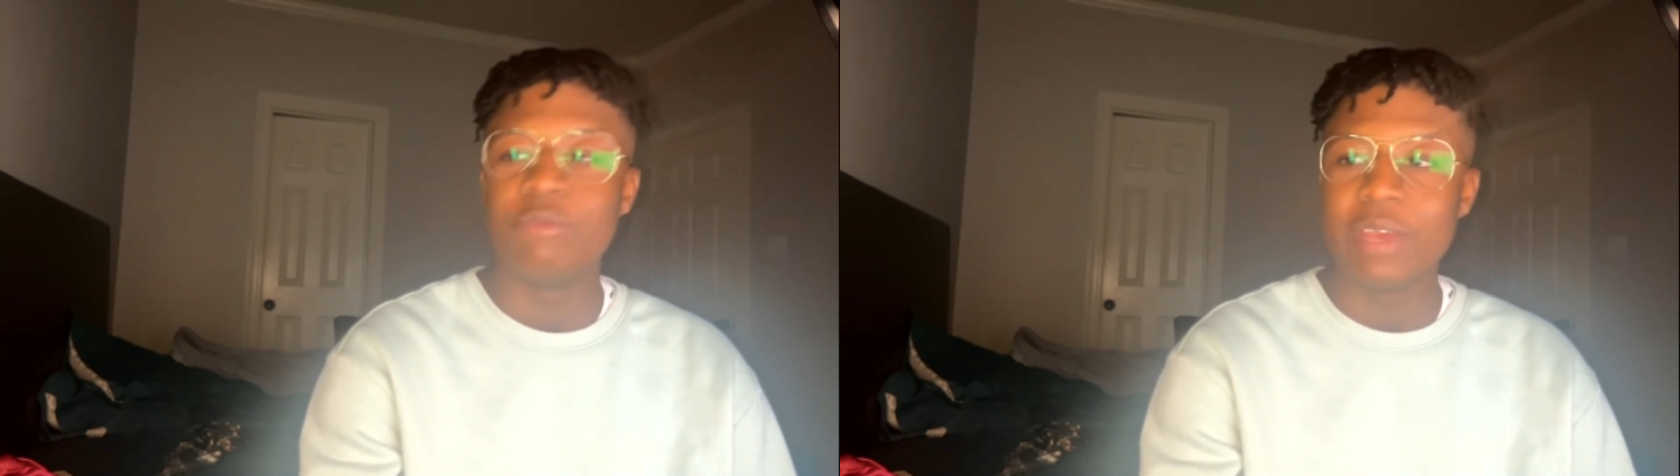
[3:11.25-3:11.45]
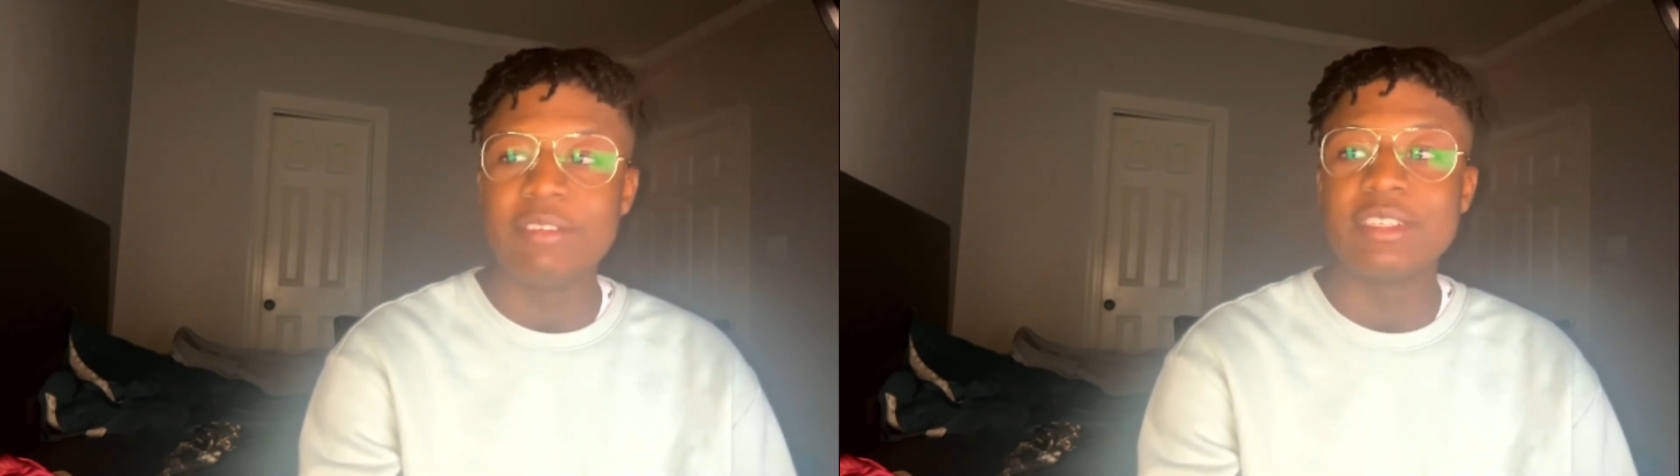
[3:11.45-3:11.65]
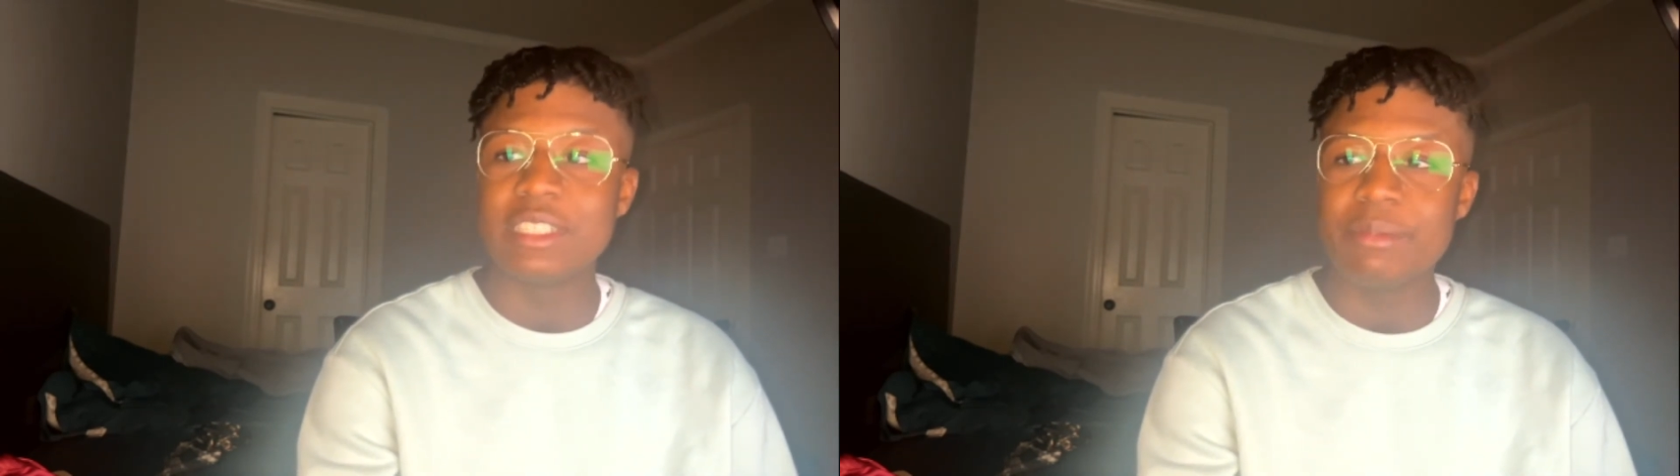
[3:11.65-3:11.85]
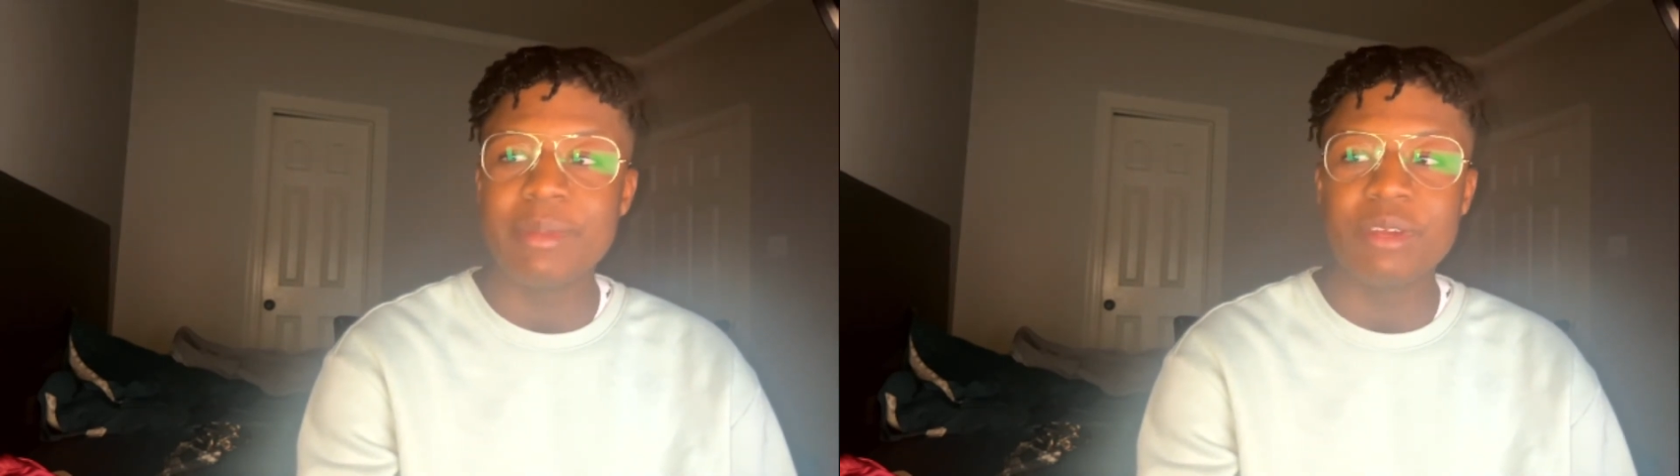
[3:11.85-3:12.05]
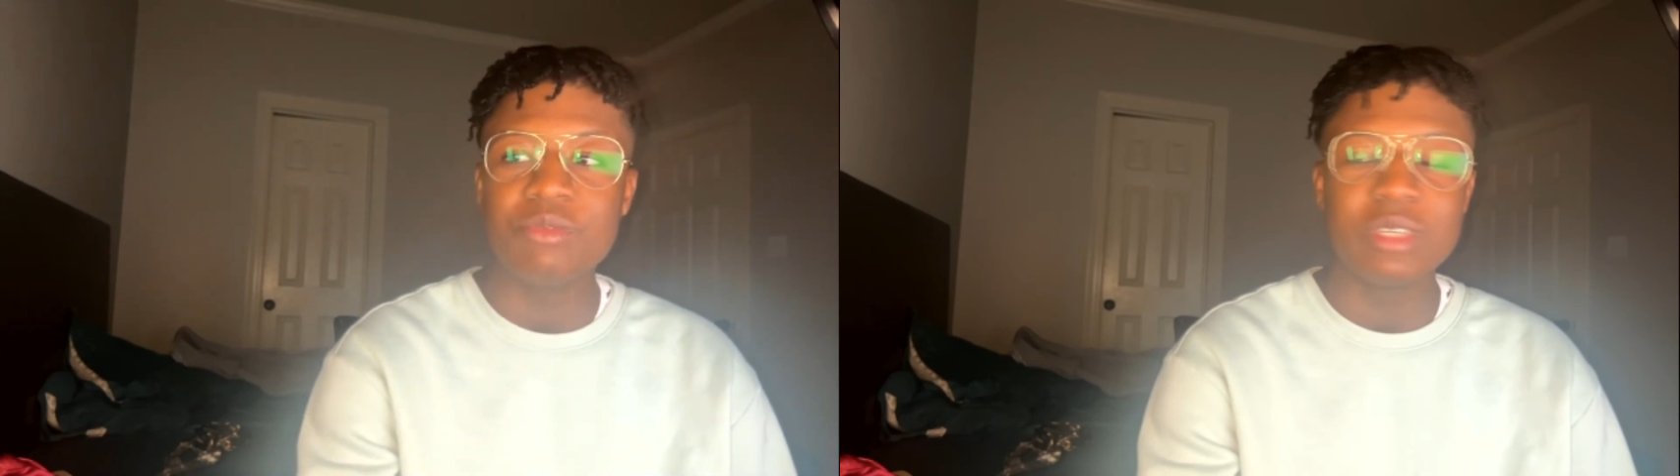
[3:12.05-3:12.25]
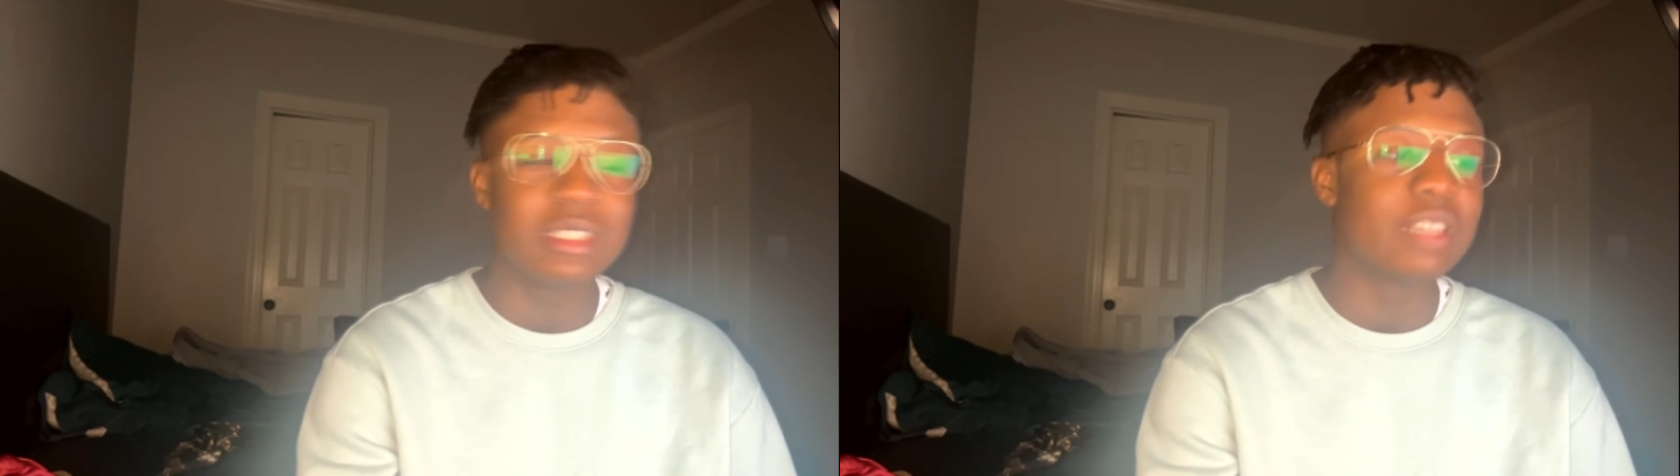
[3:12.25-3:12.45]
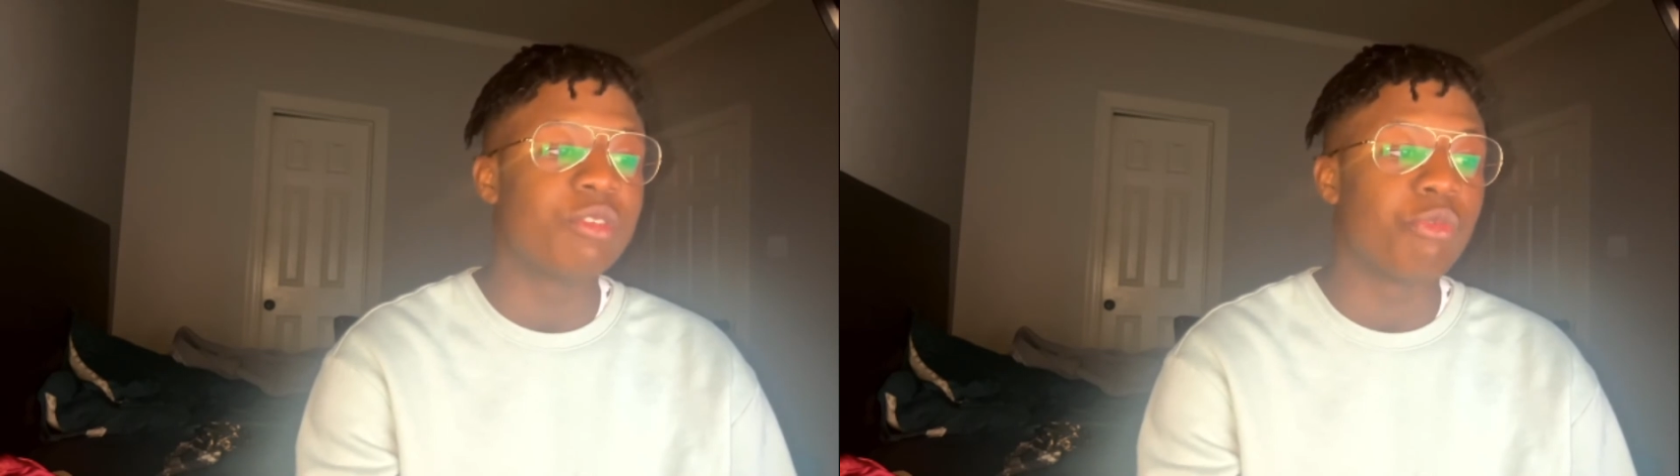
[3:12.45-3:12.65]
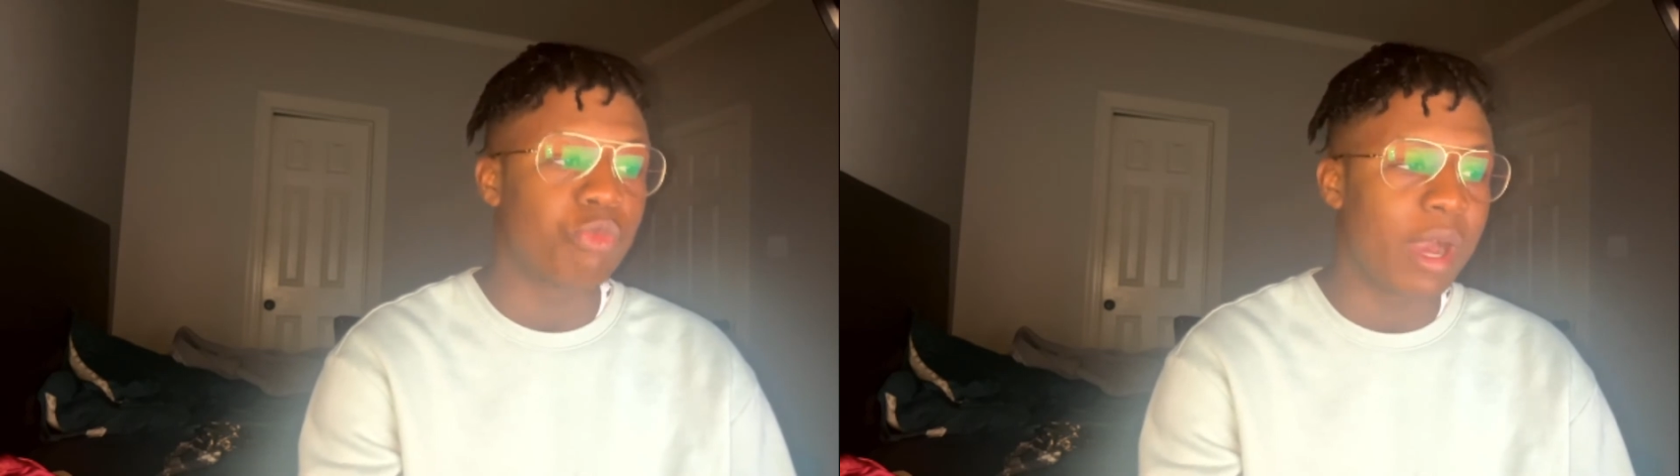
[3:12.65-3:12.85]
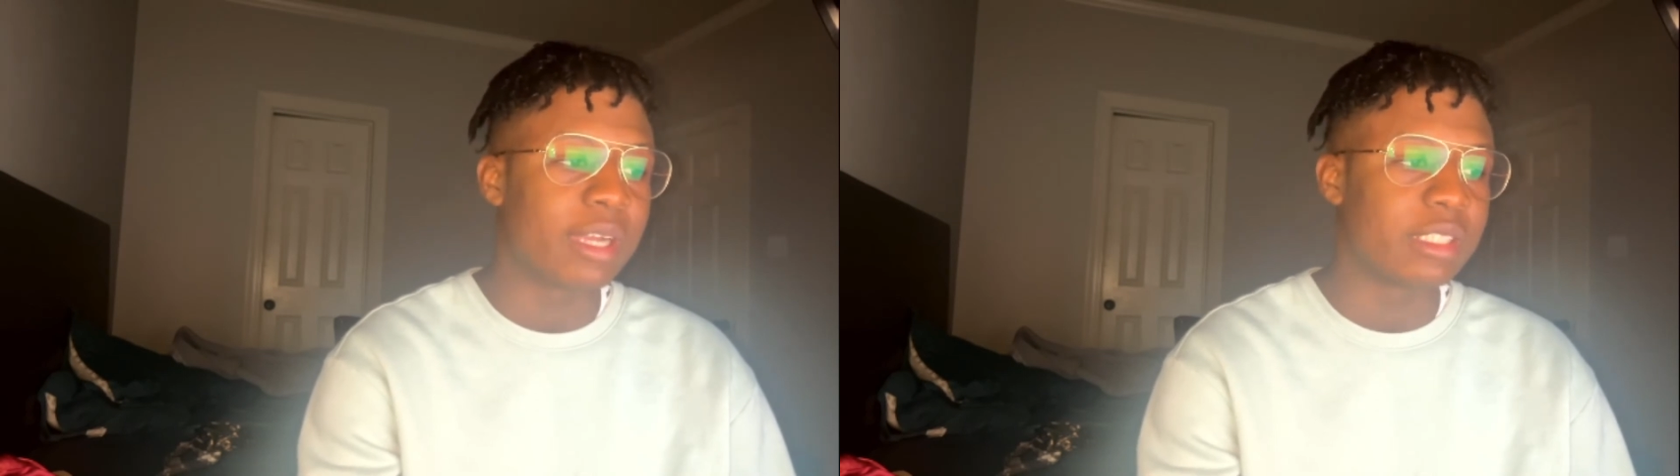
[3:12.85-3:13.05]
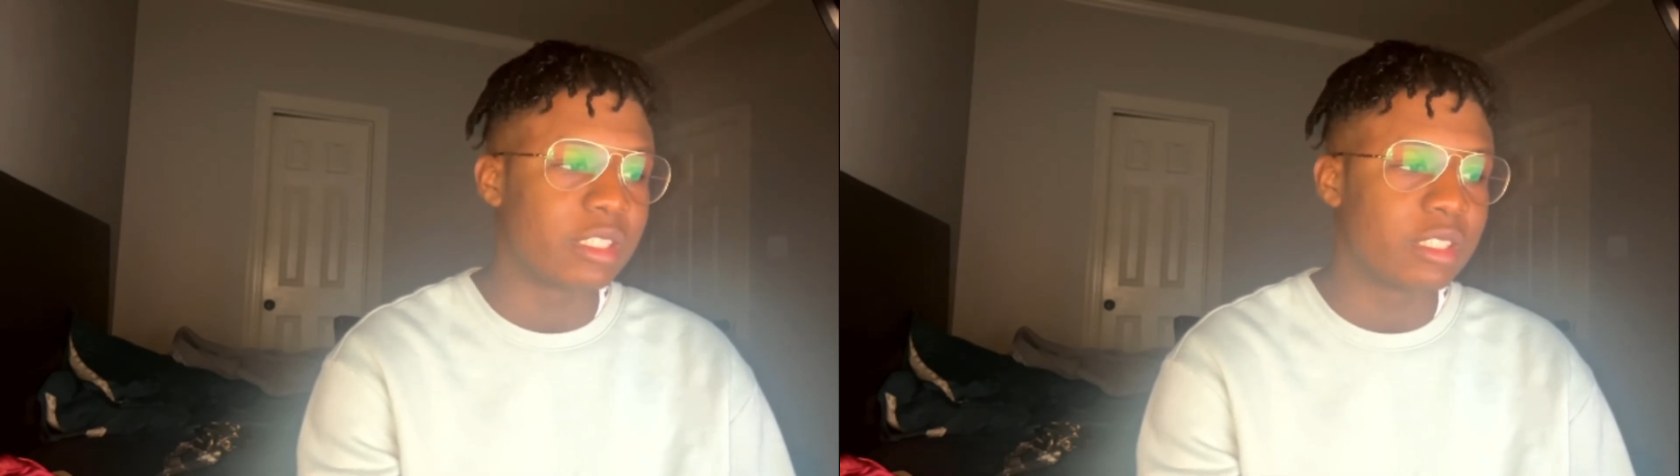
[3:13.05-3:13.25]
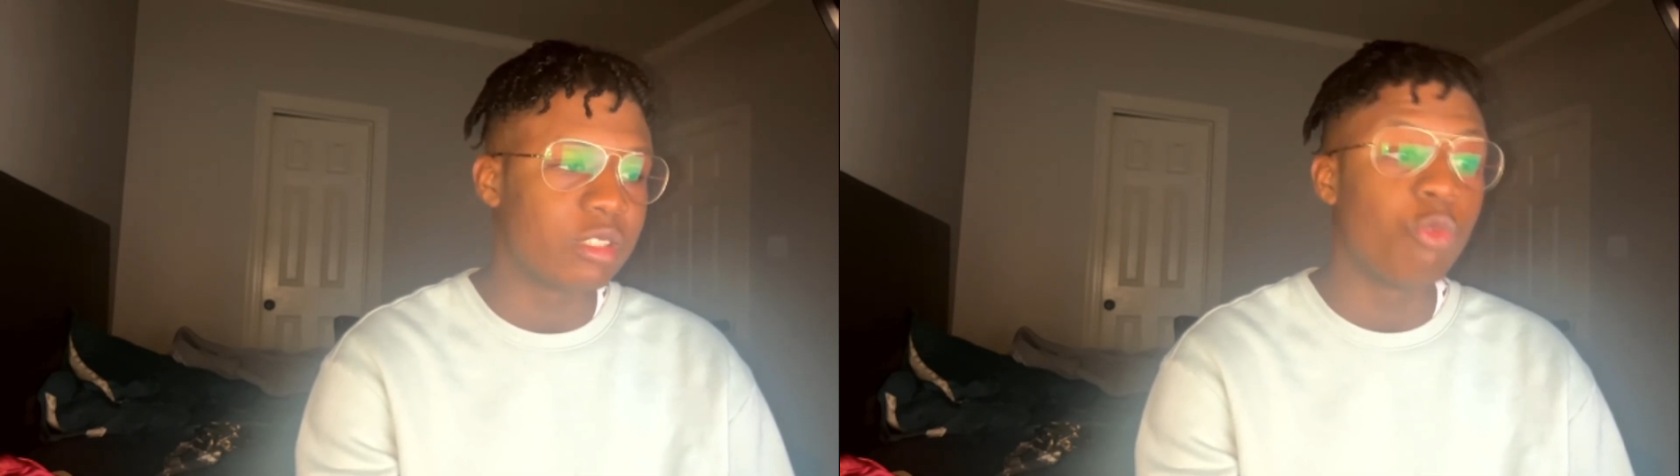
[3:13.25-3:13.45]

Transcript: the same amount of wins as the Rockets,